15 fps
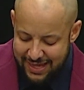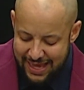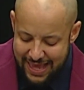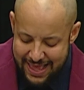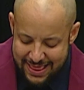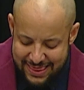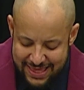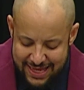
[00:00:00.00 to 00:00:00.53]

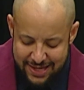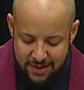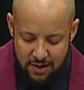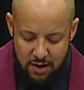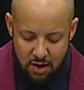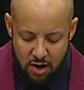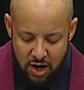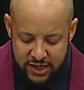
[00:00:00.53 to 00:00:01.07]
and
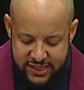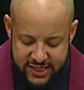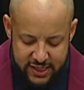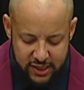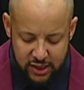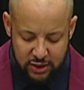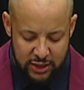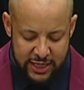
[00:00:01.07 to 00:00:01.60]
then
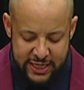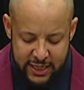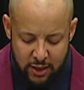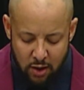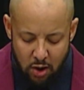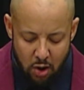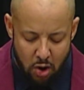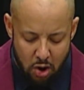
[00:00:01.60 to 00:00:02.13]

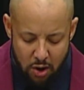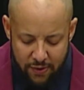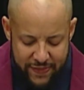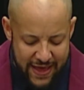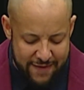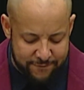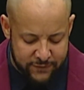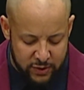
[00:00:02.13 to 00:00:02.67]
articulated all
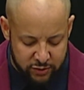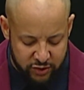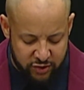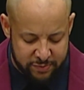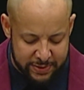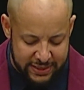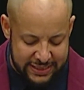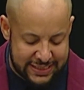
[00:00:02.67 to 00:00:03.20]
that
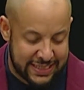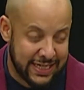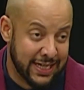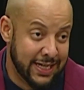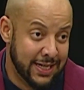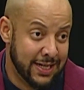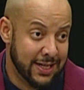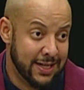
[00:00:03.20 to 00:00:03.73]

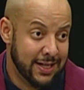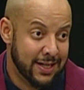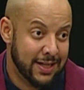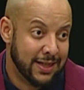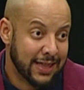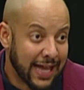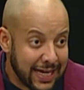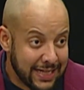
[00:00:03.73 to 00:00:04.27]
vulnerability,
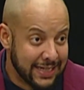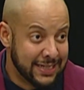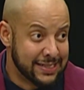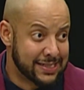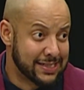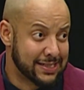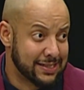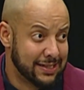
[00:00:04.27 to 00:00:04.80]

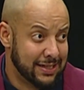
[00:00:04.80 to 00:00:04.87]
lightness,